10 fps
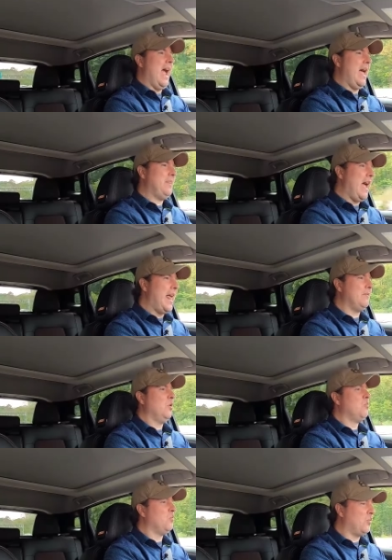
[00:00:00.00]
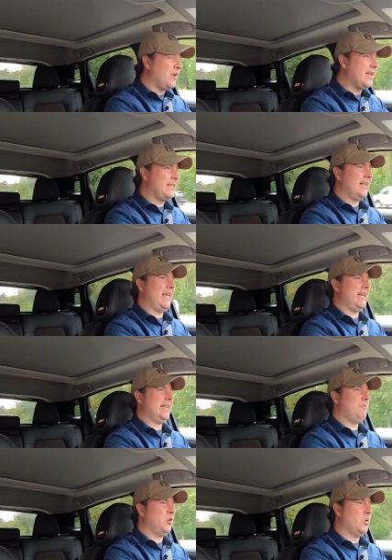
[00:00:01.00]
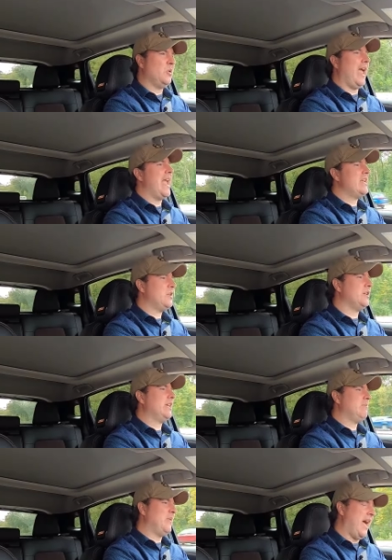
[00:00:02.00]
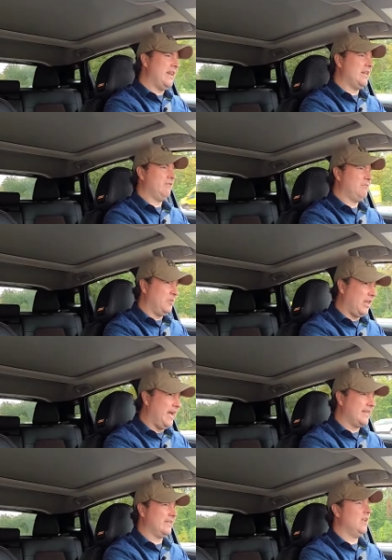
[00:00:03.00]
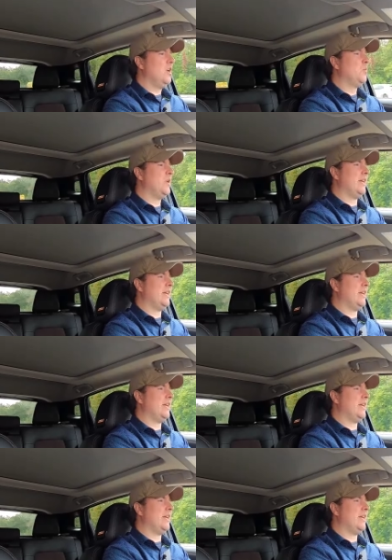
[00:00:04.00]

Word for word: And that brings the Kicks up to a good competitive place when